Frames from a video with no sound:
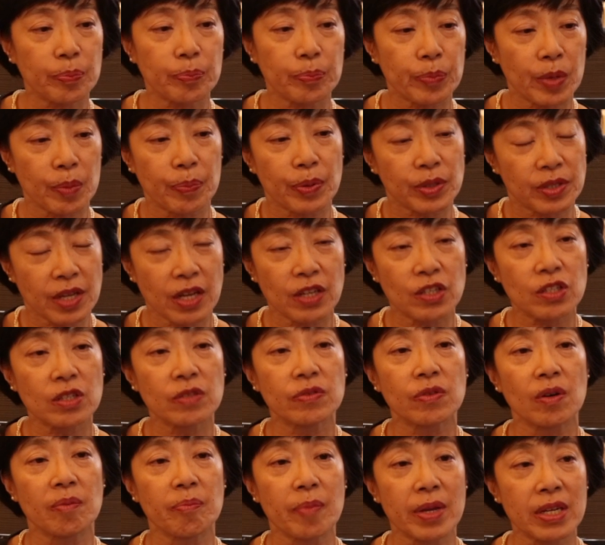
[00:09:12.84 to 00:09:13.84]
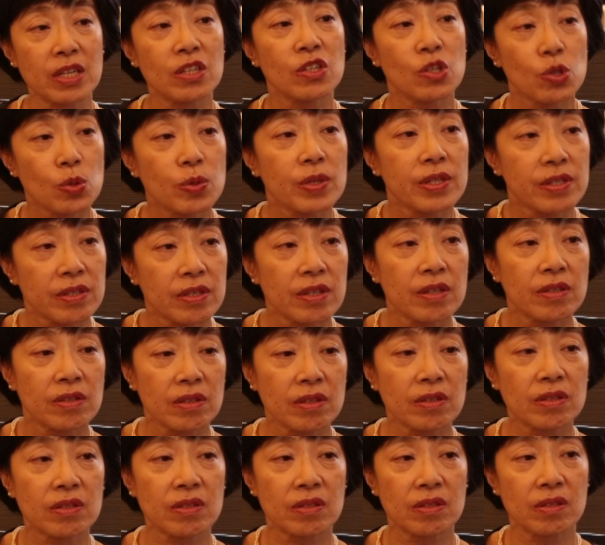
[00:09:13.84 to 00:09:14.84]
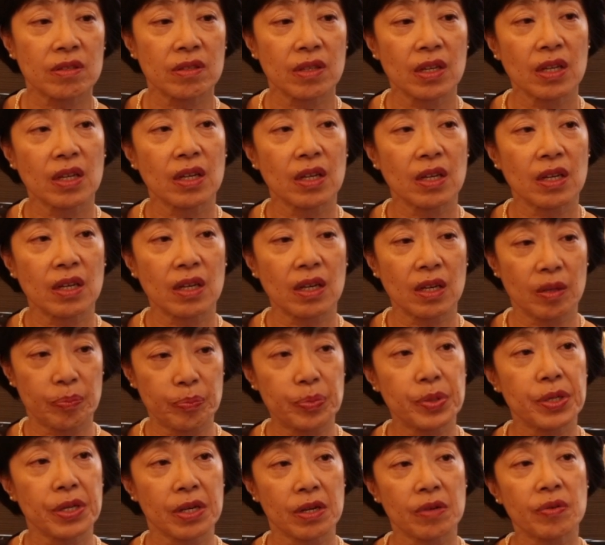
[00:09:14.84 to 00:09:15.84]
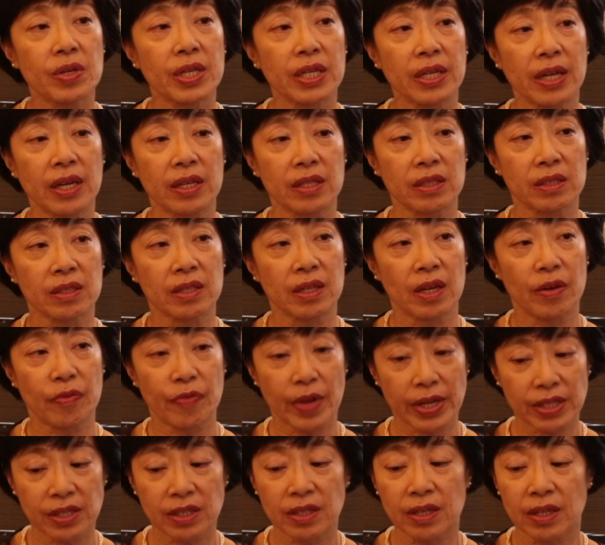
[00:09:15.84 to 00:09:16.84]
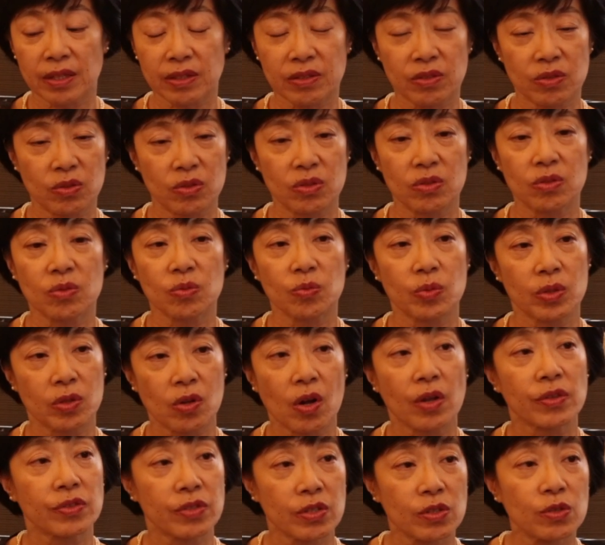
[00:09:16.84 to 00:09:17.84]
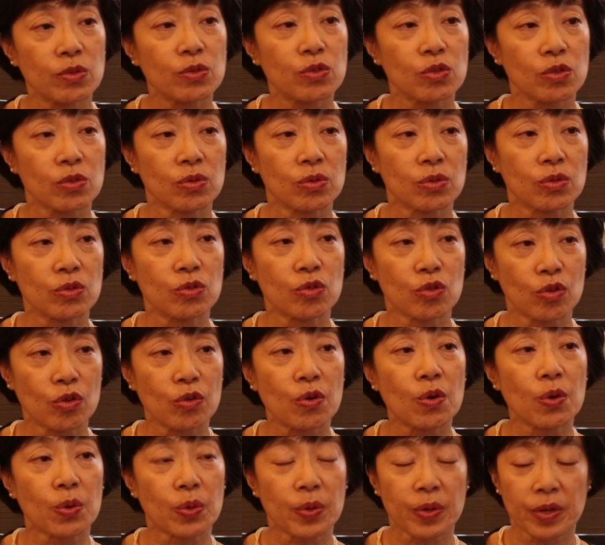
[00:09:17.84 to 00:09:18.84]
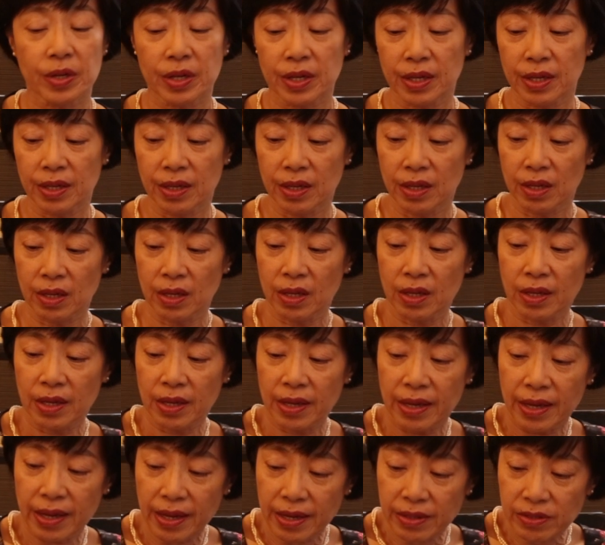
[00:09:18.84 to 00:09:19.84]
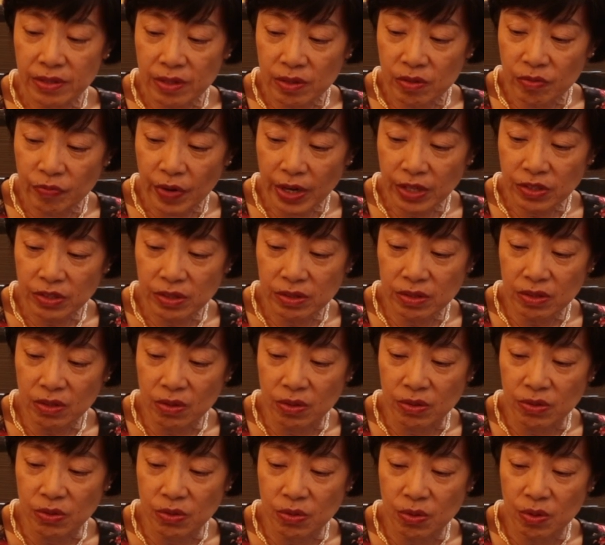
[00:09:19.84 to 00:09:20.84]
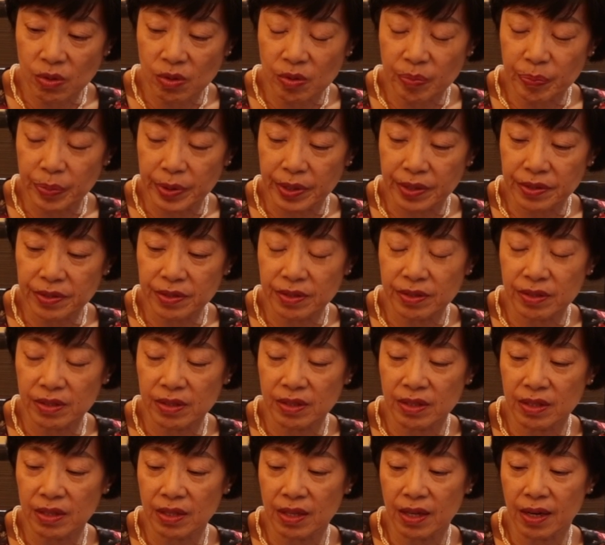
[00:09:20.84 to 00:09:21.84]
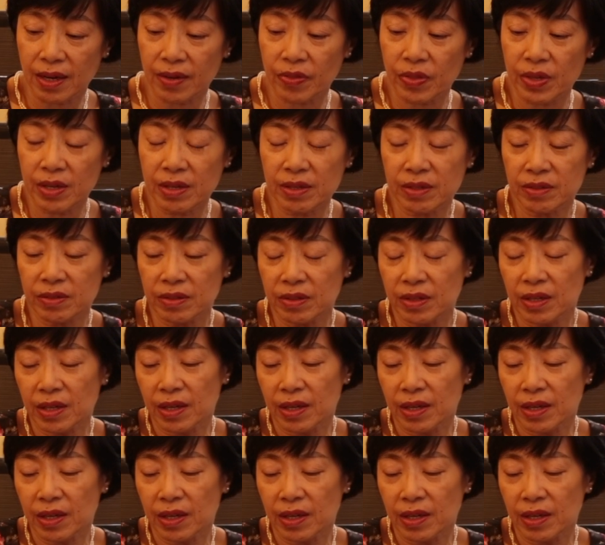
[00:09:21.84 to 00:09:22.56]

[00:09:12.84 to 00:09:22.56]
the potential for many new diseases appearing and affecting us will continue to grow. As an infection control person, I think